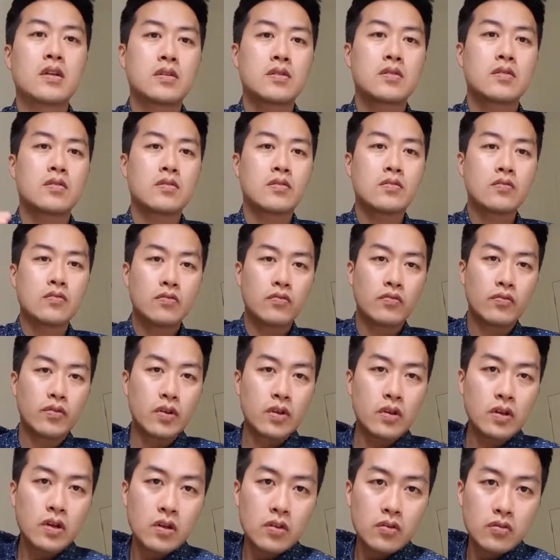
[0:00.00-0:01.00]
So we're
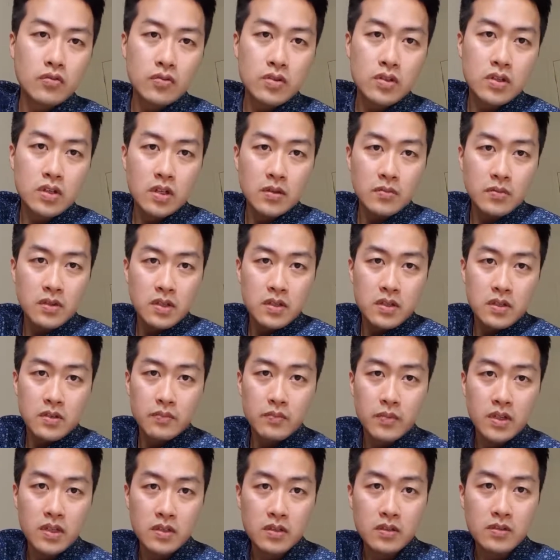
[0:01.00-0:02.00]
gonna loosen up this
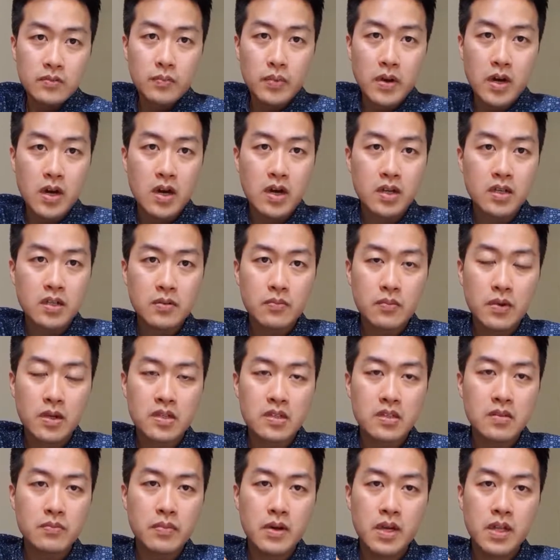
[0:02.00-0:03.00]
middle part,
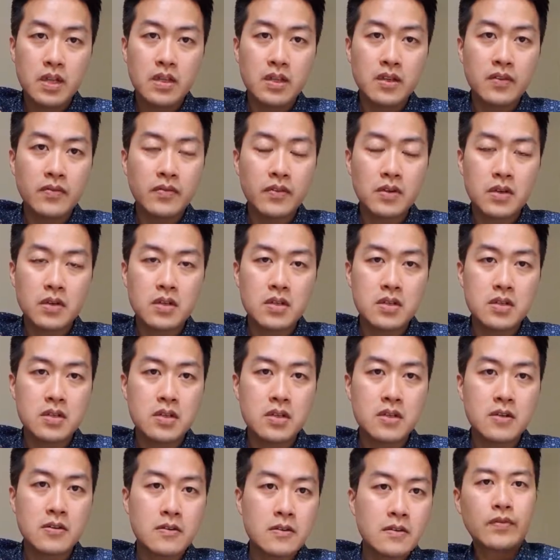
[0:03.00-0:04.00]
muscle belly
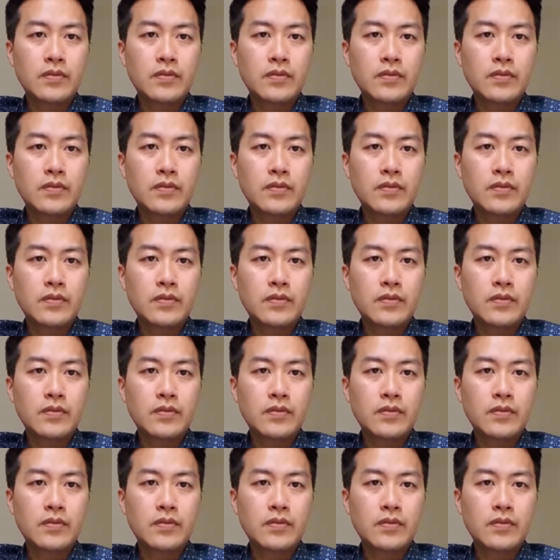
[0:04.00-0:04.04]
first.